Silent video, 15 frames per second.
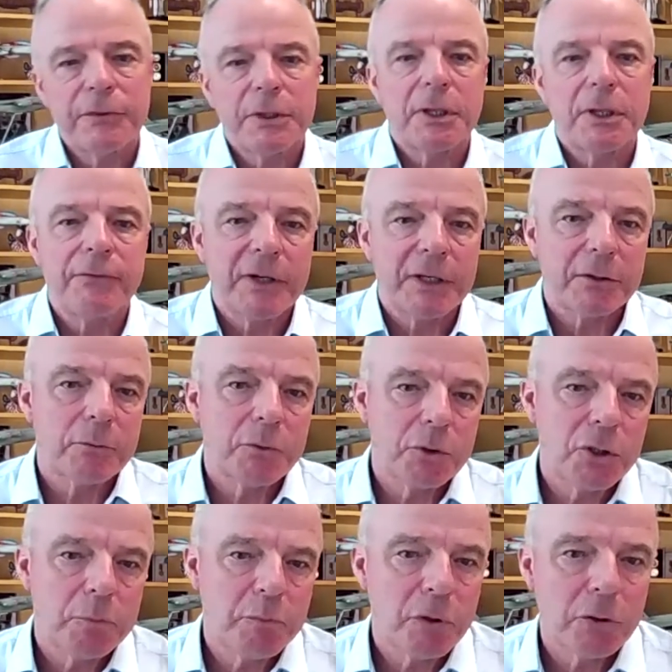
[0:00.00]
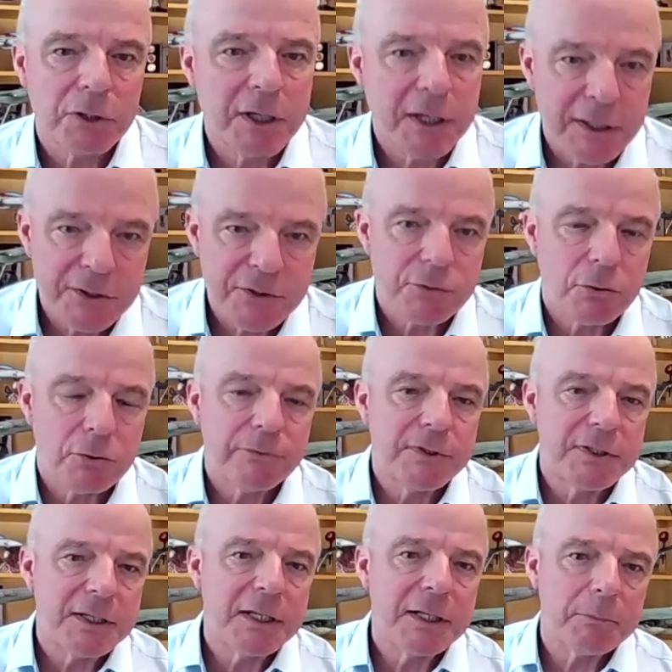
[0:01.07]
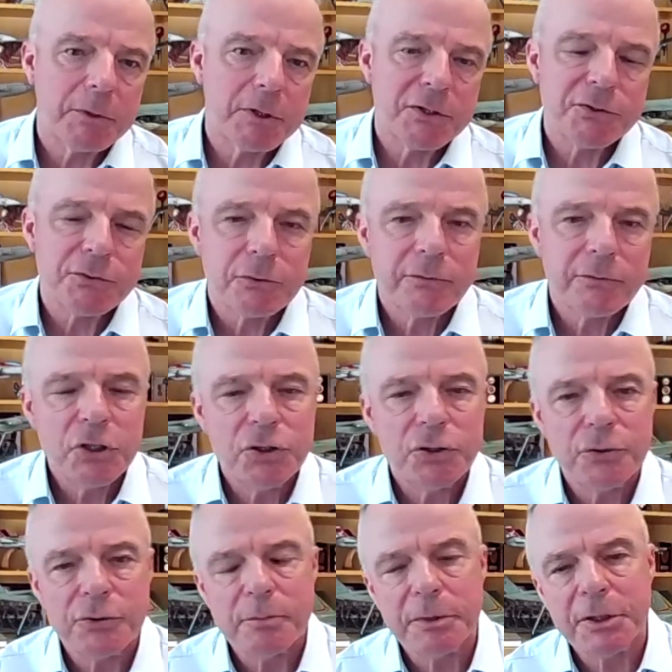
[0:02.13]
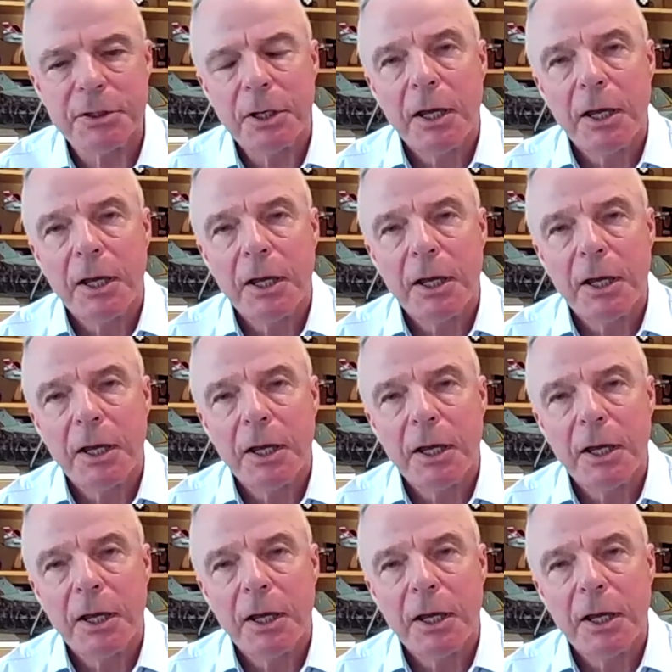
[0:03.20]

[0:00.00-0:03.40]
In fact, the podcasts are often dealing with these sort of issues. But